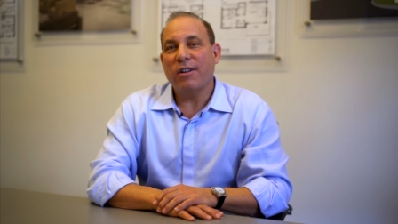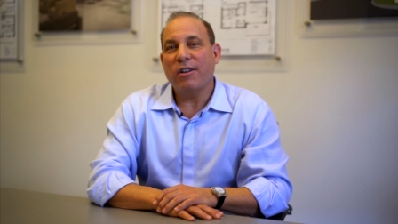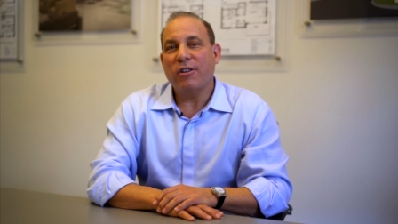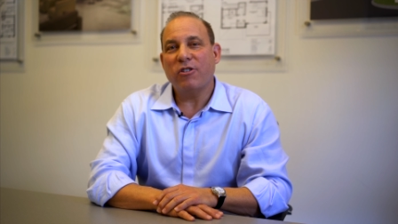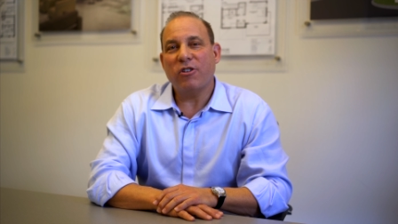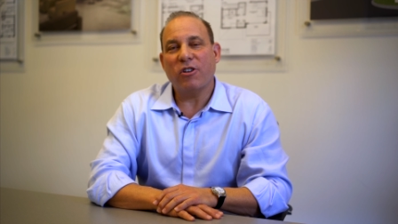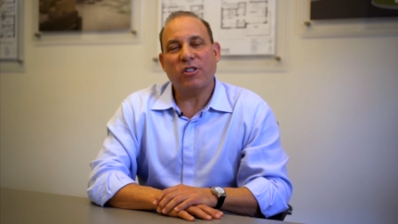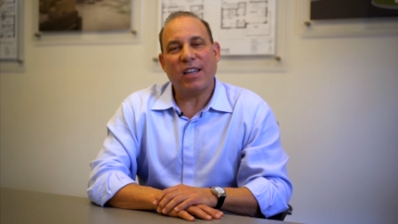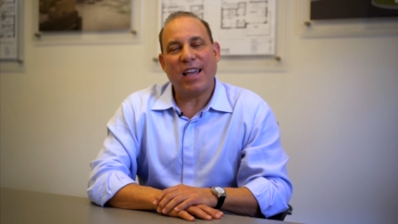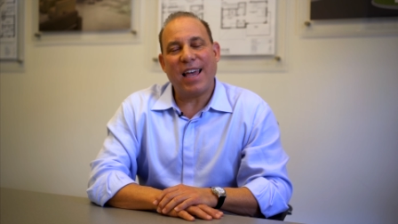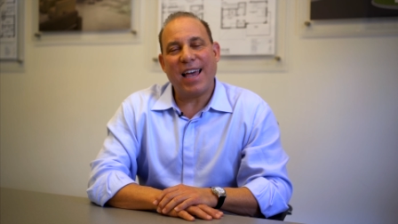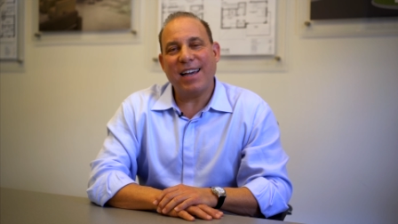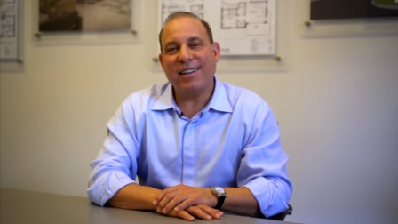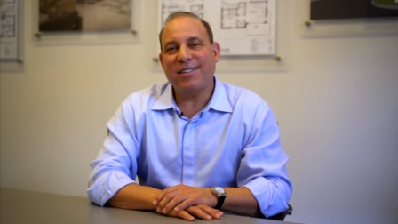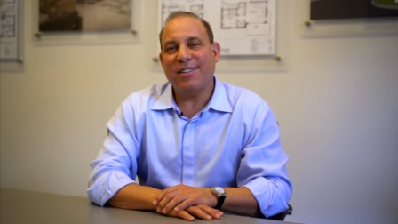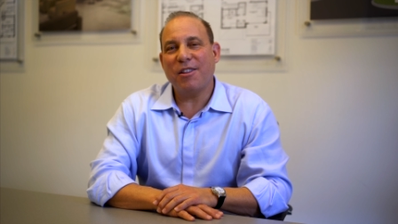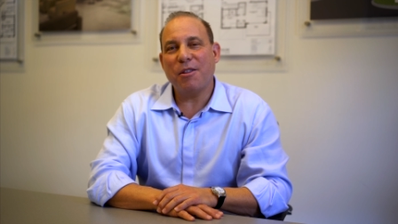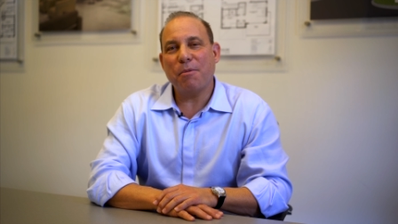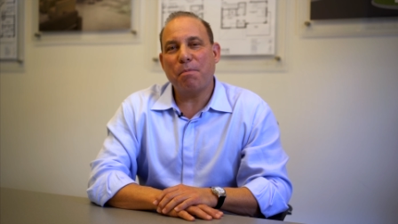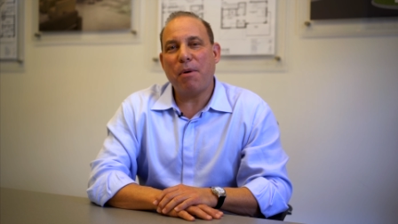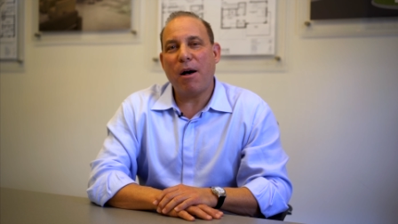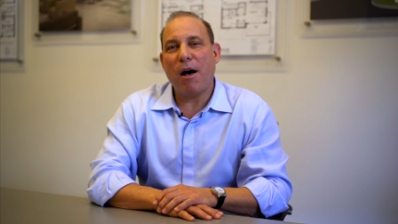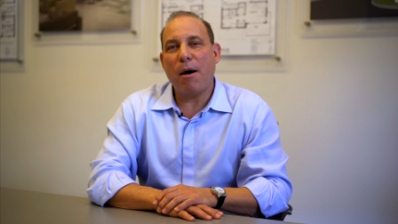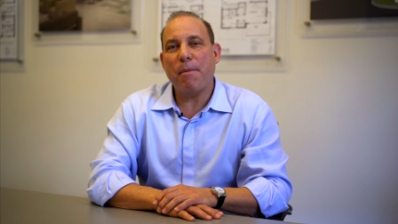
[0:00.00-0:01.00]
just exit
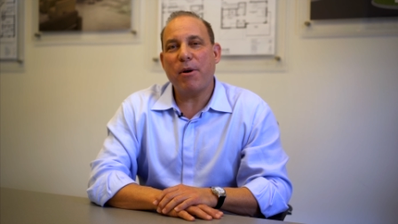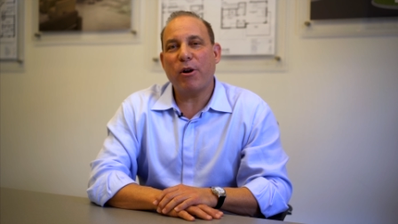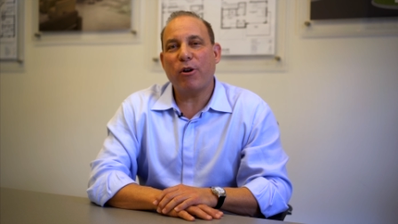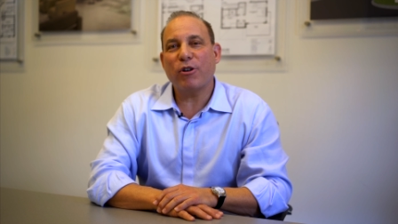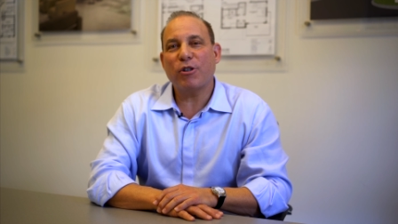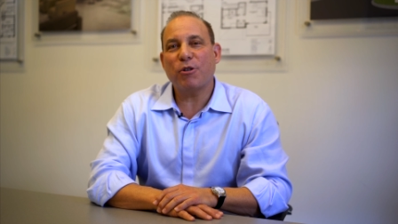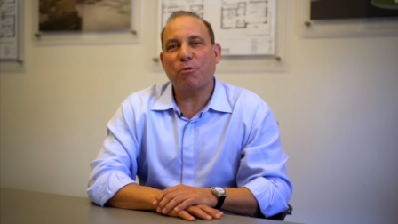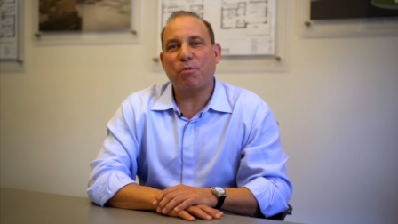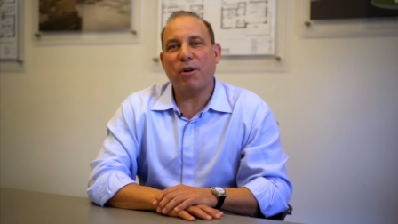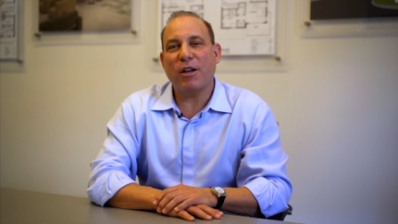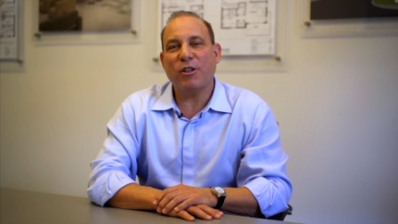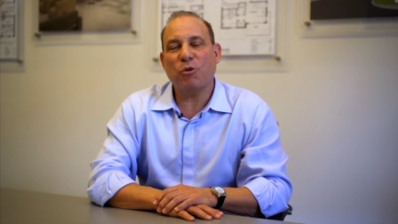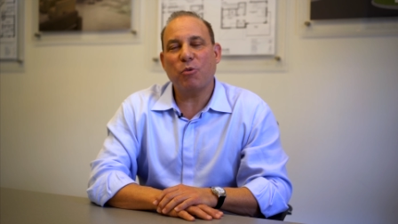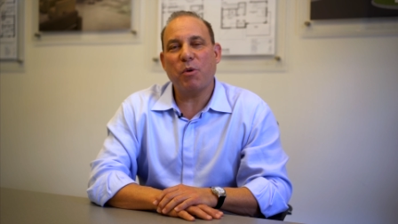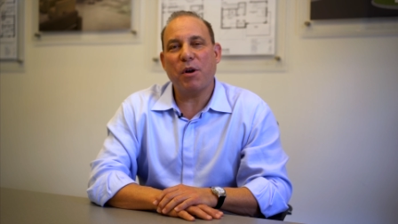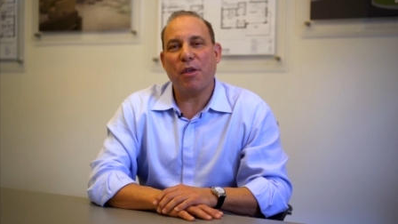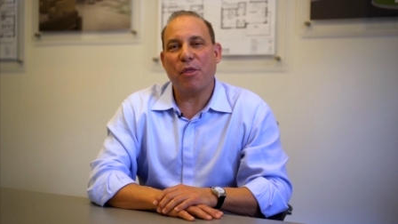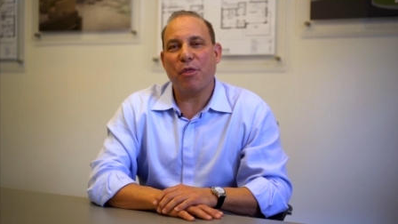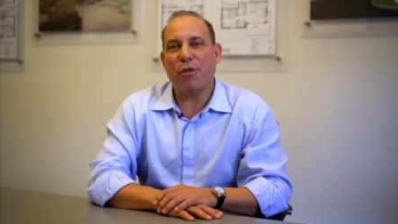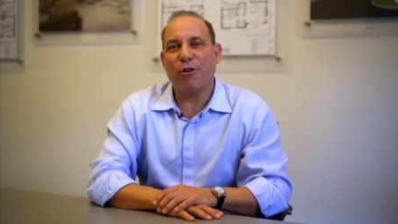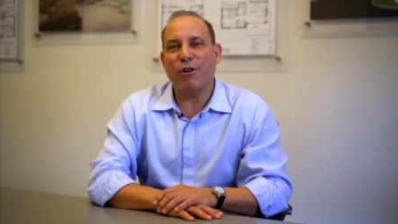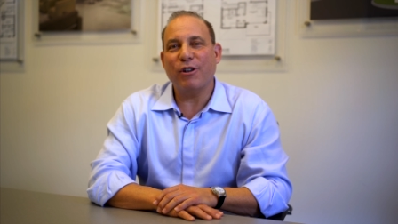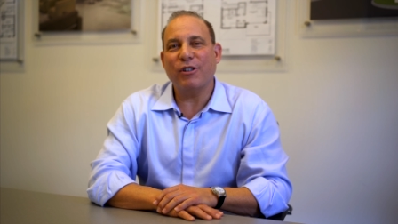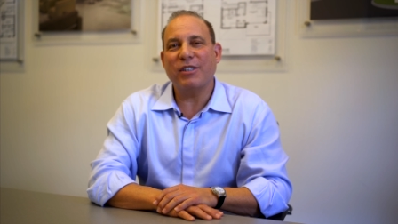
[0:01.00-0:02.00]
the Palmetto Expressway
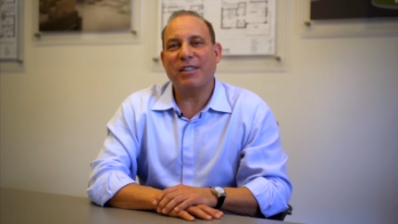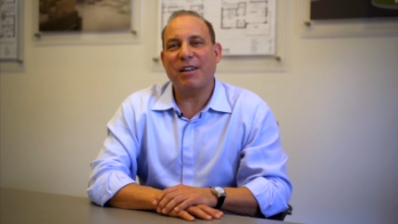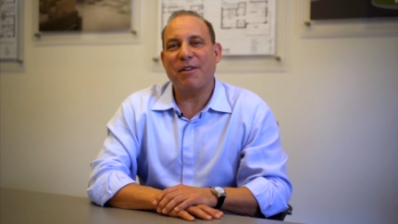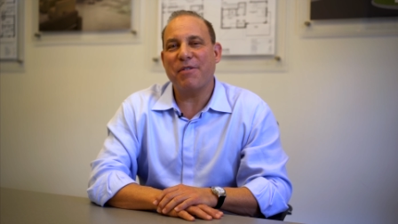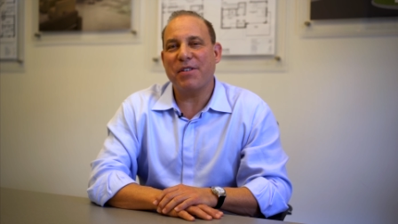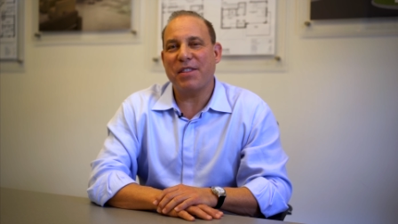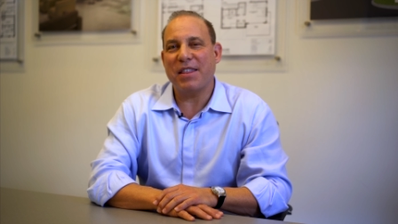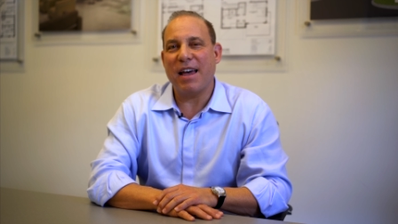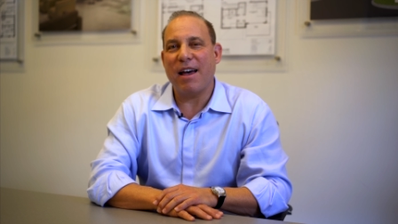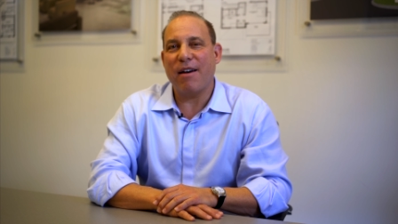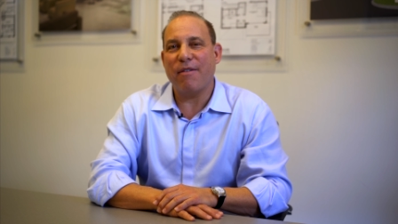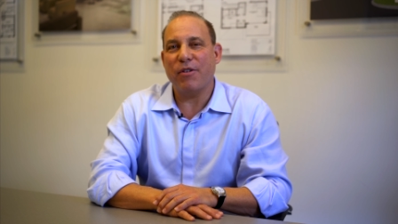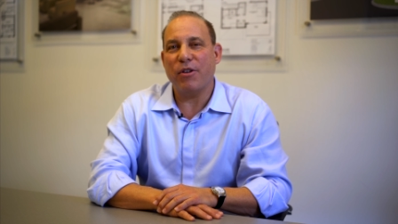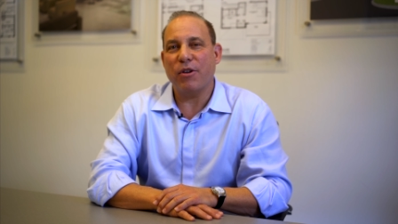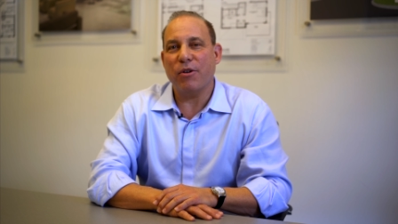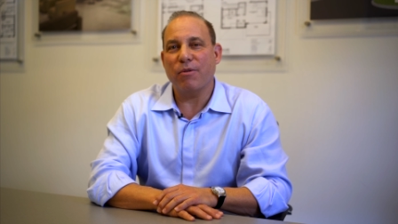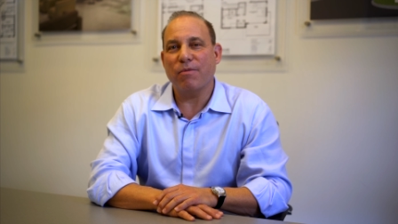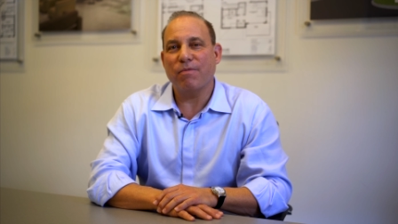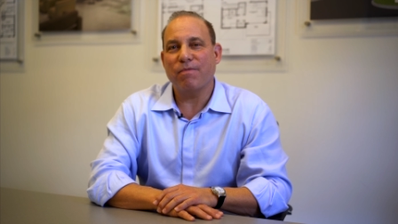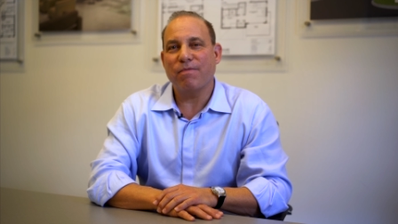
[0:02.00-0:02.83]
at thirty-seventh Avenue.